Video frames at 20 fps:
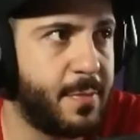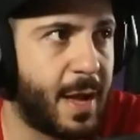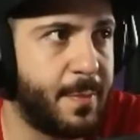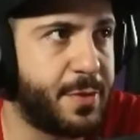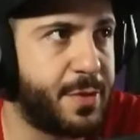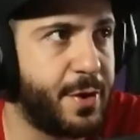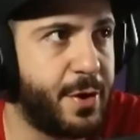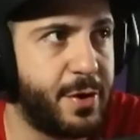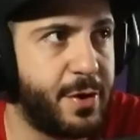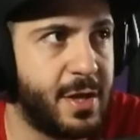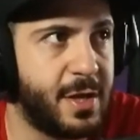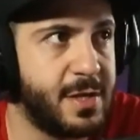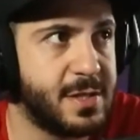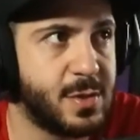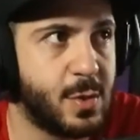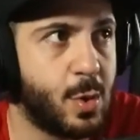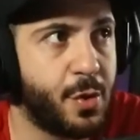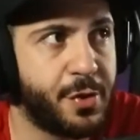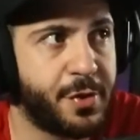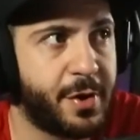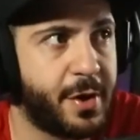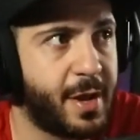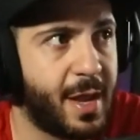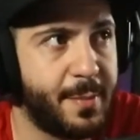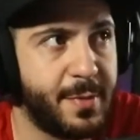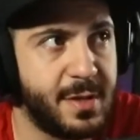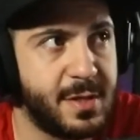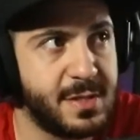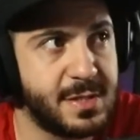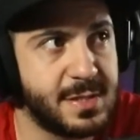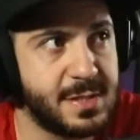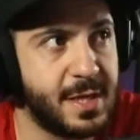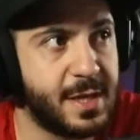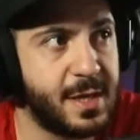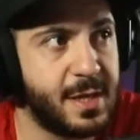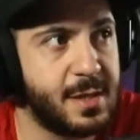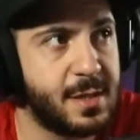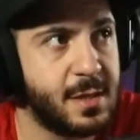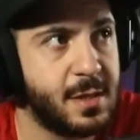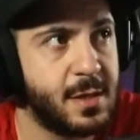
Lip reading: I'm 30. He's older than I am, and he's done it.